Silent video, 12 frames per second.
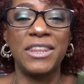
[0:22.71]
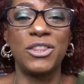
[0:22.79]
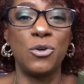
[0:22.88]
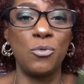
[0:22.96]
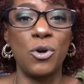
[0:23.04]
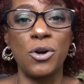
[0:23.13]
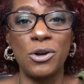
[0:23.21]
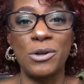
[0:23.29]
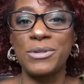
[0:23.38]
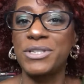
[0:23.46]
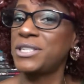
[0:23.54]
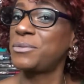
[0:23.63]
the
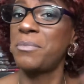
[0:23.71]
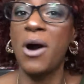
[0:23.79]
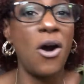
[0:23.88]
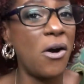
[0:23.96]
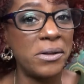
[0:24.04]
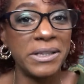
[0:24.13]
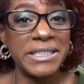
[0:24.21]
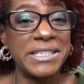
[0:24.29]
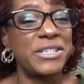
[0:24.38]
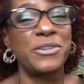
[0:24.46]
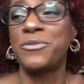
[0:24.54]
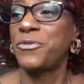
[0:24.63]
world's smallest
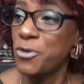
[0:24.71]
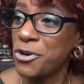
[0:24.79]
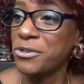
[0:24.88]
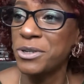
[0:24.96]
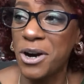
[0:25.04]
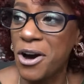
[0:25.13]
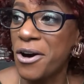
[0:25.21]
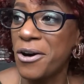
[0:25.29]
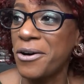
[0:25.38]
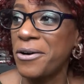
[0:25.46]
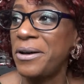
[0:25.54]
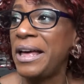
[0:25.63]
Sephora
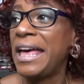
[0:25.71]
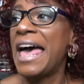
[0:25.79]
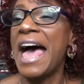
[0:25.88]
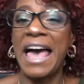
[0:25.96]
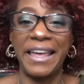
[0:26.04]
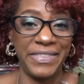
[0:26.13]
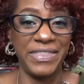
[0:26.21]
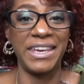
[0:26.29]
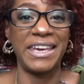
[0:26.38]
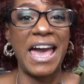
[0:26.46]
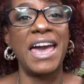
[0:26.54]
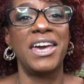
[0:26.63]
haul I
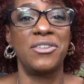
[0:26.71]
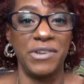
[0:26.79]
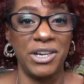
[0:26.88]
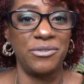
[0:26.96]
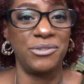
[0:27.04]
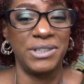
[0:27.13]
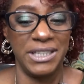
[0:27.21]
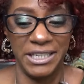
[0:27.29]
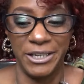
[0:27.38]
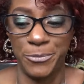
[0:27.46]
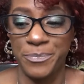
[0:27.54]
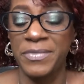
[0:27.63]
think I have ever
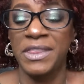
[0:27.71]
done.